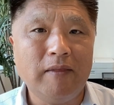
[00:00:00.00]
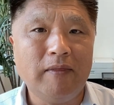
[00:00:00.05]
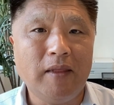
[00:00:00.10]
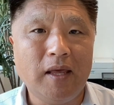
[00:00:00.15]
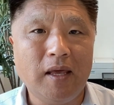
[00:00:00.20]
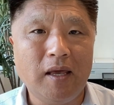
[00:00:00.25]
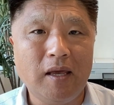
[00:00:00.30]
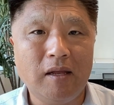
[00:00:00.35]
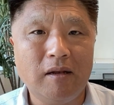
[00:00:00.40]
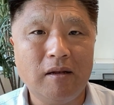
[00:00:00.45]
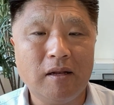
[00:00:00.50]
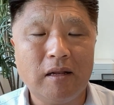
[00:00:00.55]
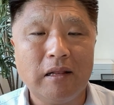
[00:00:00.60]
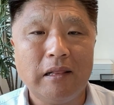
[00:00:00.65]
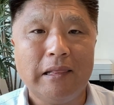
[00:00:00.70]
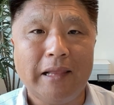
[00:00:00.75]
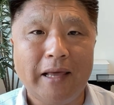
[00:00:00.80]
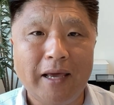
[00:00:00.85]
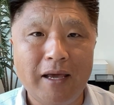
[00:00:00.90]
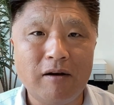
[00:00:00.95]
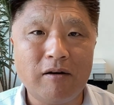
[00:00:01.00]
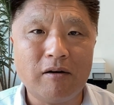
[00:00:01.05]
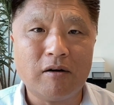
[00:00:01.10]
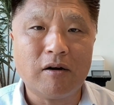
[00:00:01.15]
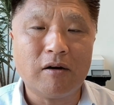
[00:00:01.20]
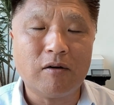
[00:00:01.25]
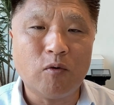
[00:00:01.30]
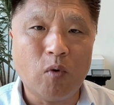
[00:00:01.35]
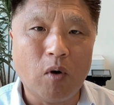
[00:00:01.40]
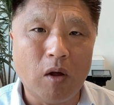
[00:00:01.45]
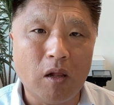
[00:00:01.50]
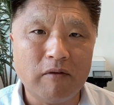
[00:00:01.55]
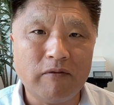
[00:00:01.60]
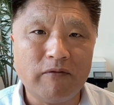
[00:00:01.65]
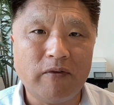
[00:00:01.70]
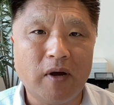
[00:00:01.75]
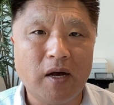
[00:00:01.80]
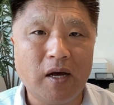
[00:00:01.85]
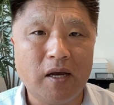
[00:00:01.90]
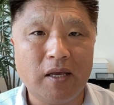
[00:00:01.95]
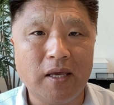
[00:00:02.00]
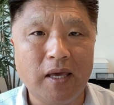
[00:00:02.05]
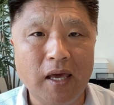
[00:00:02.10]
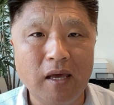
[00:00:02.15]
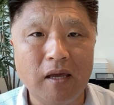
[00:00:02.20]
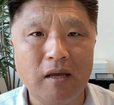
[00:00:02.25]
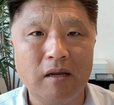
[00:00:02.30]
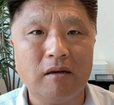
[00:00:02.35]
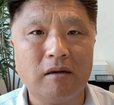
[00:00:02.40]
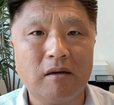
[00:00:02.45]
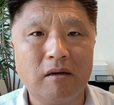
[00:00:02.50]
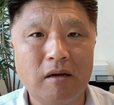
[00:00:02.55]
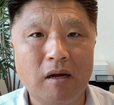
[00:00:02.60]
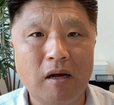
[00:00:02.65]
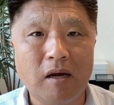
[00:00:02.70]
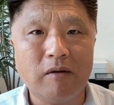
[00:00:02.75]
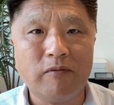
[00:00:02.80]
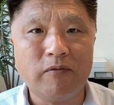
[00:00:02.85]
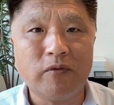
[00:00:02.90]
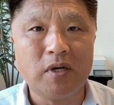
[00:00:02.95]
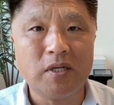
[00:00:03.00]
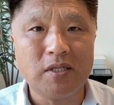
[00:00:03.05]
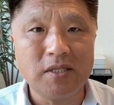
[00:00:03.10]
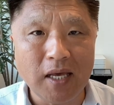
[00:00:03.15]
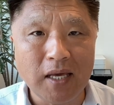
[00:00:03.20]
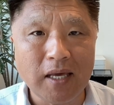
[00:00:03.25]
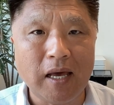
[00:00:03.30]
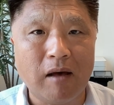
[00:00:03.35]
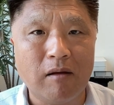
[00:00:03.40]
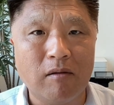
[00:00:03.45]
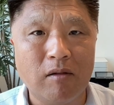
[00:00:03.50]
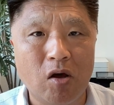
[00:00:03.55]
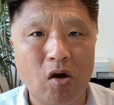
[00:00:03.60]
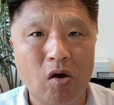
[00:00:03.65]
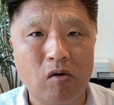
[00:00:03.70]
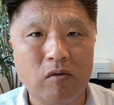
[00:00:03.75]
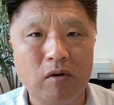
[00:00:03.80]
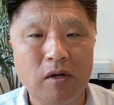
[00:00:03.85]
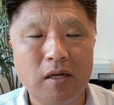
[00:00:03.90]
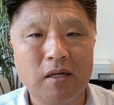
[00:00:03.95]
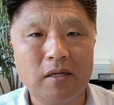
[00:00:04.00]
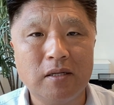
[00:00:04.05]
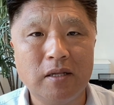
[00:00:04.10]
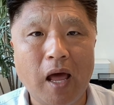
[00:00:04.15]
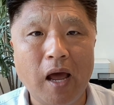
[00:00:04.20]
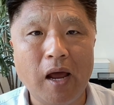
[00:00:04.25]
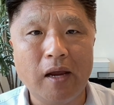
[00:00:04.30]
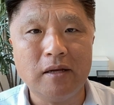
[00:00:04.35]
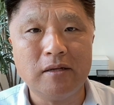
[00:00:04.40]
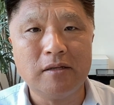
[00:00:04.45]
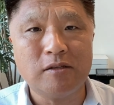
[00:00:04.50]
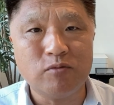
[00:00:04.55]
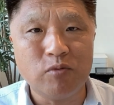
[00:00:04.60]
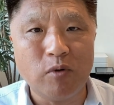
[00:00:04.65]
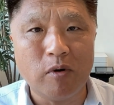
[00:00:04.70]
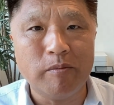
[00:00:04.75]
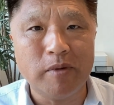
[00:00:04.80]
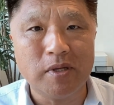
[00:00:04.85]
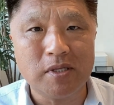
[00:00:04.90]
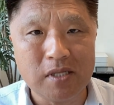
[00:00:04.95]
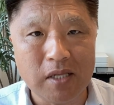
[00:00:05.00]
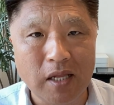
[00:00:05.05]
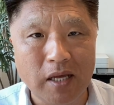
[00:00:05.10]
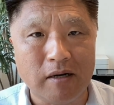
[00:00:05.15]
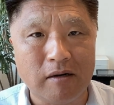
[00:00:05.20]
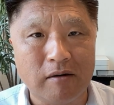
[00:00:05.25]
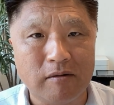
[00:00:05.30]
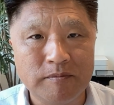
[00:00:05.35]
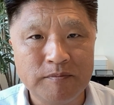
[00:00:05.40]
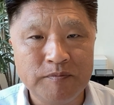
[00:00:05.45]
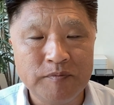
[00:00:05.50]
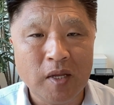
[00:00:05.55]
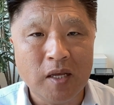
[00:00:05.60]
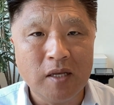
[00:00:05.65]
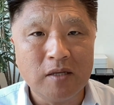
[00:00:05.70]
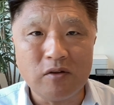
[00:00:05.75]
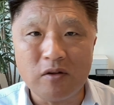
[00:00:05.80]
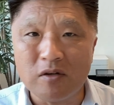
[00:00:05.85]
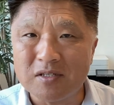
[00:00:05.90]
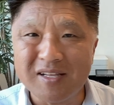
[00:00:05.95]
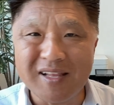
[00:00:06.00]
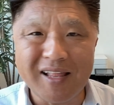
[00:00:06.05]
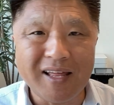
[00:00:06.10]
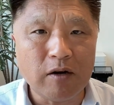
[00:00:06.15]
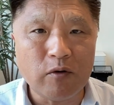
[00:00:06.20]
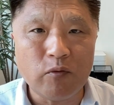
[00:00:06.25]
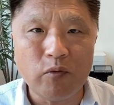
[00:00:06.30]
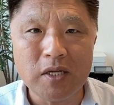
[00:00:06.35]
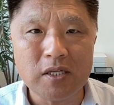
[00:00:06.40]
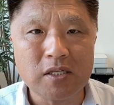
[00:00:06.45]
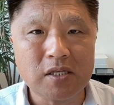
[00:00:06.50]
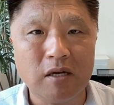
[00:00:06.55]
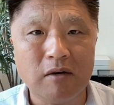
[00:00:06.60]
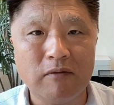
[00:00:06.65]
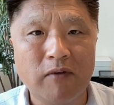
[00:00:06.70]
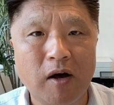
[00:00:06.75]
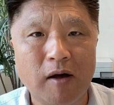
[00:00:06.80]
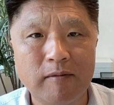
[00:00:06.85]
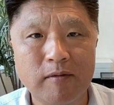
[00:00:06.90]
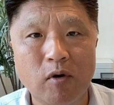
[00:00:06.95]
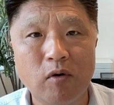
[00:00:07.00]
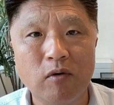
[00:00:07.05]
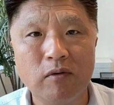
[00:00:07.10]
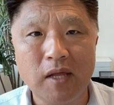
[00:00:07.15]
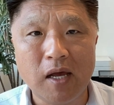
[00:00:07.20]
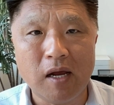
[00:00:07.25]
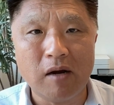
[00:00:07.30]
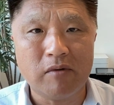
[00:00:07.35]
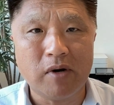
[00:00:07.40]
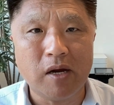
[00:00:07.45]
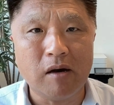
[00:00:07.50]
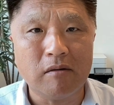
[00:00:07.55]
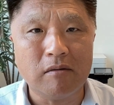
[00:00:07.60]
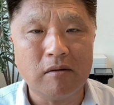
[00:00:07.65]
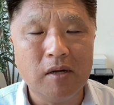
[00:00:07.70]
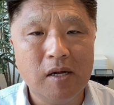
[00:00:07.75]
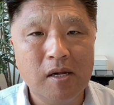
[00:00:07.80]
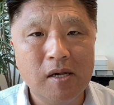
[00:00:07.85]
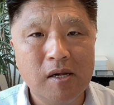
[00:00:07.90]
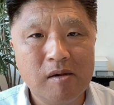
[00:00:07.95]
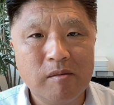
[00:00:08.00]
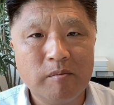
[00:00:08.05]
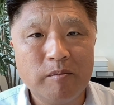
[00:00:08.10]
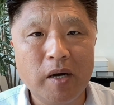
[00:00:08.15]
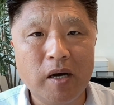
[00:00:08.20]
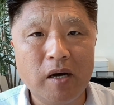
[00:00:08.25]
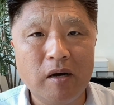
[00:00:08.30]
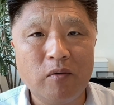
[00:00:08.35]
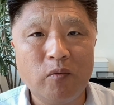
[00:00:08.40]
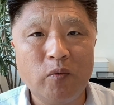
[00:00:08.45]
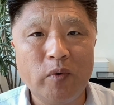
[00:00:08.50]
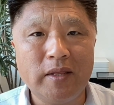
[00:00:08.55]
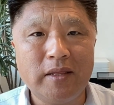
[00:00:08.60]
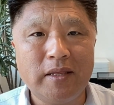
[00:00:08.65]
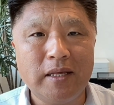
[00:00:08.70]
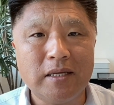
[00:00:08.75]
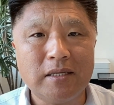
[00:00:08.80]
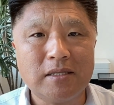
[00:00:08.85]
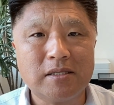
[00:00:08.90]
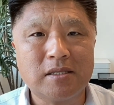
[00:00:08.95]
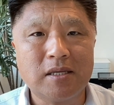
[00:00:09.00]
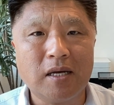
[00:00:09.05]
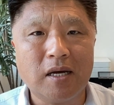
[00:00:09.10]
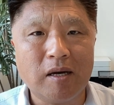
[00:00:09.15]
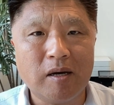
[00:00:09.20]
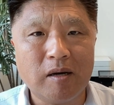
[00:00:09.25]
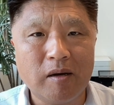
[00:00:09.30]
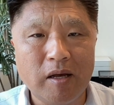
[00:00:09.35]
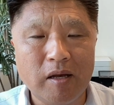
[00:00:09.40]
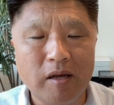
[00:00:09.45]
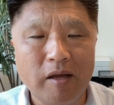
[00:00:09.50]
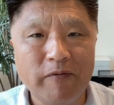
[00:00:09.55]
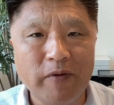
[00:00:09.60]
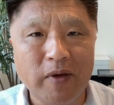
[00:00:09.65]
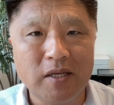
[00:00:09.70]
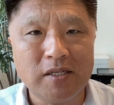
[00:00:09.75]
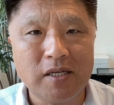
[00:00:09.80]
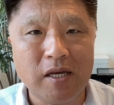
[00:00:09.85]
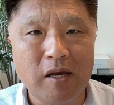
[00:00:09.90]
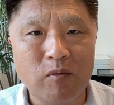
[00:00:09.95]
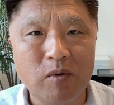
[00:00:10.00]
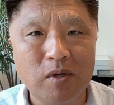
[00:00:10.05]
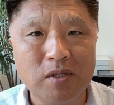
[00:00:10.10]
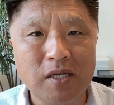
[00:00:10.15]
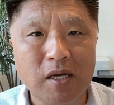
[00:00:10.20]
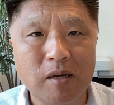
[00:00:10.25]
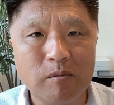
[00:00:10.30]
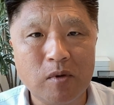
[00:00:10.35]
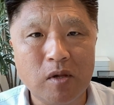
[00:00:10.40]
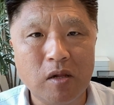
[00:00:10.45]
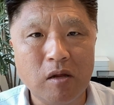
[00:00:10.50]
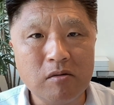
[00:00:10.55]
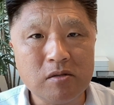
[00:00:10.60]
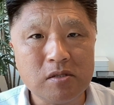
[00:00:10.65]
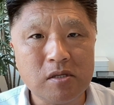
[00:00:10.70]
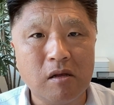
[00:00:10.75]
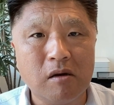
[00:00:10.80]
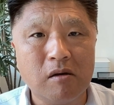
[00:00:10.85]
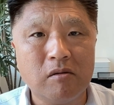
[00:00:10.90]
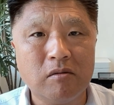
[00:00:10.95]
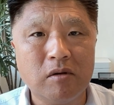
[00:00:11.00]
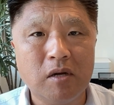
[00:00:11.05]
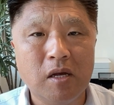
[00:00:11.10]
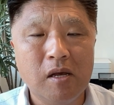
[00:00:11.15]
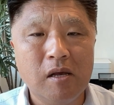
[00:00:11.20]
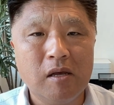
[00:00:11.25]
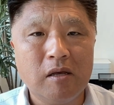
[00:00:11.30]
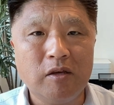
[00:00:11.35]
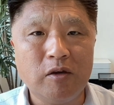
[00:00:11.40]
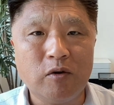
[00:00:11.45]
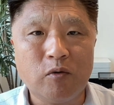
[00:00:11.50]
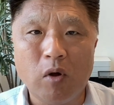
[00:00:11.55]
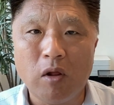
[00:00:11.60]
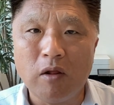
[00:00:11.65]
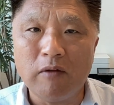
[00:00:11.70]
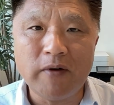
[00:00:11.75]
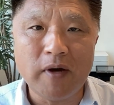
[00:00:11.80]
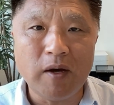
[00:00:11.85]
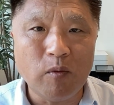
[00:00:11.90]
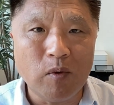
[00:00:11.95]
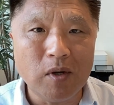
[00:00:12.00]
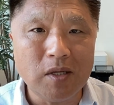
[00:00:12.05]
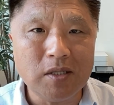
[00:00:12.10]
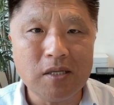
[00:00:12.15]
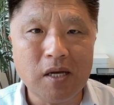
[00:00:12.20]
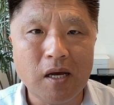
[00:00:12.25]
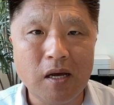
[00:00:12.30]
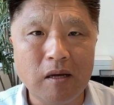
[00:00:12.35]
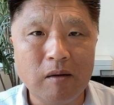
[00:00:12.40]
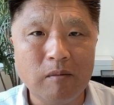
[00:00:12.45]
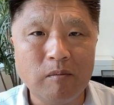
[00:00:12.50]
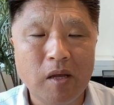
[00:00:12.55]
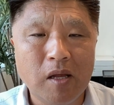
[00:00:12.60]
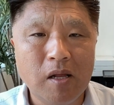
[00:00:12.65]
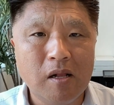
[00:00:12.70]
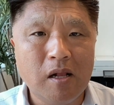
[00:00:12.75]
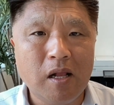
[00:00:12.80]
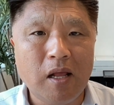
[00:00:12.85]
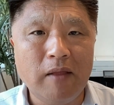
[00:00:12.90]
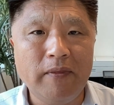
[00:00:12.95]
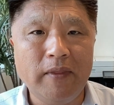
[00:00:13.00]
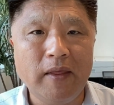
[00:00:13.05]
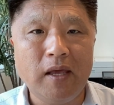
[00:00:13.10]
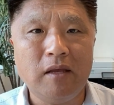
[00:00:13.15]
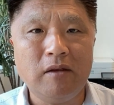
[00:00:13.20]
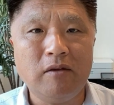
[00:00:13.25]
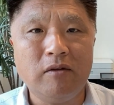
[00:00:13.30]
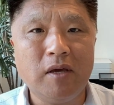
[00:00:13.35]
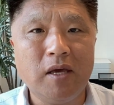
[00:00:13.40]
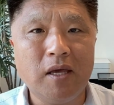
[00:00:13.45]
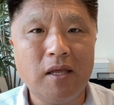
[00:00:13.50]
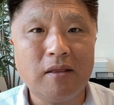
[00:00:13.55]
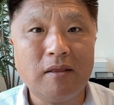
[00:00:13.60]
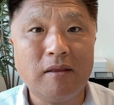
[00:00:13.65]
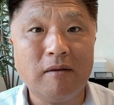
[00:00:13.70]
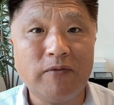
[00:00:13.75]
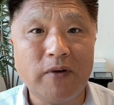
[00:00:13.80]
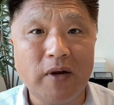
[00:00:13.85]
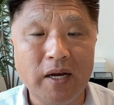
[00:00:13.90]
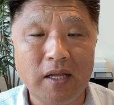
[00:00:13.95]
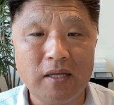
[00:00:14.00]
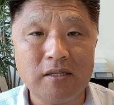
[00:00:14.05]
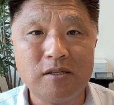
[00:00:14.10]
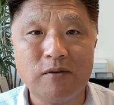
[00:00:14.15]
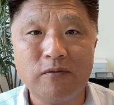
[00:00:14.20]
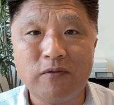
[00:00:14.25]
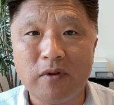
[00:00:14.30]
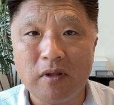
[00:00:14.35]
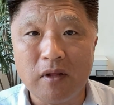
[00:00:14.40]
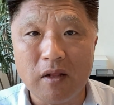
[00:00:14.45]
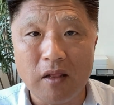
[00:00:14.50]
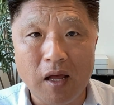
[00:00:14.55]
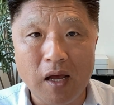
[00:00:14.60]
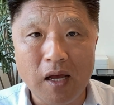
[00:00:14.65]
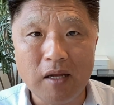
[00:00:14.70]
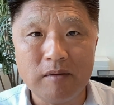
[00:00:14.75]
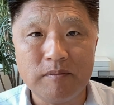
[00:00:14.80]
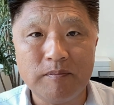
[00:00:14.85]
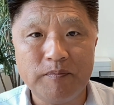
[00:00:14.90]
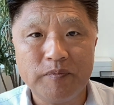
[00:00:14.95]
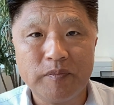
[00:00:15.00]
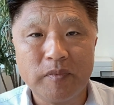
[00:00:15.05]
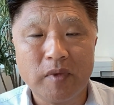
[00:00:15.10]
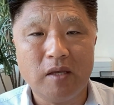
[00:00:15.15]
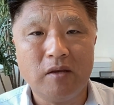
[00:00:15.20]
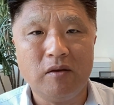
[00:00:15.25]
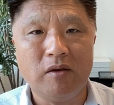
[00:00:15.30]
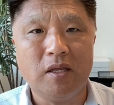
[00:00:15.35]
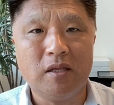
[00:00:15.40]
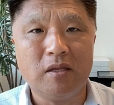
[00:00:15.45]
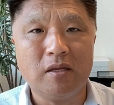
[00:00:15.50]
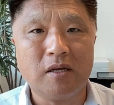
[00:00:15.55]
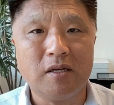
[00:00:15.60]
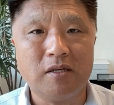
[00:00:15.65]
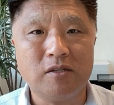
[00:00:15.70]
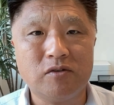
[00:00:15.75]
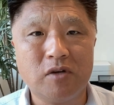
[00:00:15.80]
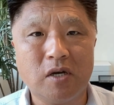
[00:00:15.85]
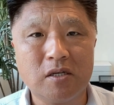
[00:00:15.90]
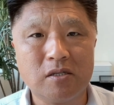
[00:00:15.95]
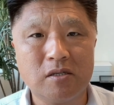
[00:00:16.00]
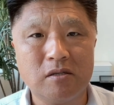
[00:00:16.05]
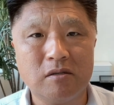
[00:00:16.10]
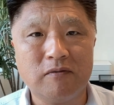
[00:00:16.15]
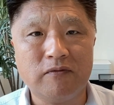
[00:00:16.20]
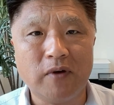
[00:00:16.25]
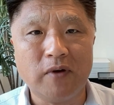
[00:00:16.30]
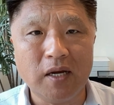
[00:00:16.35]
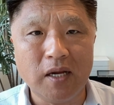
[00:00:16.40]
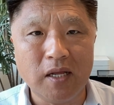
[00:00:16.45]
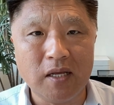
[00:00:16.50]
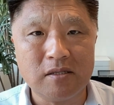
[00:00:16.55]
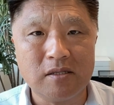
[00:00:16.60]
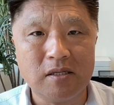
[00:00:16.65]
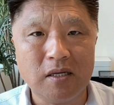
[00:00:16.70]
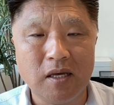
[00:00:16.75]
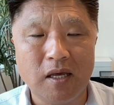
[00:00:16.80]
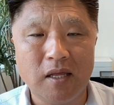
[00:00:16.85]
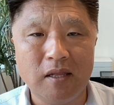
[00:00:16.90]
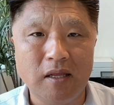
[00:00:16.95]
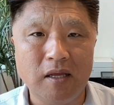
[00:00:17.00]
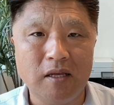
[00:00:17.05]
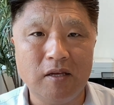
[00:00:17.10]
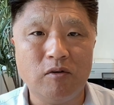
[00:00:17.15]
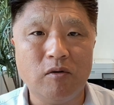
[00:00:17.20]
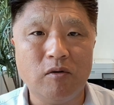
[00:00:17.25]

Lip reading: and then later qualify again for a takeout loan 9 to 12 months later. So there's a lot of risk involved going that route. But with this FHA one-time close loan, you qualify one time, and then you get the financing for the lot, you get the construction financing, and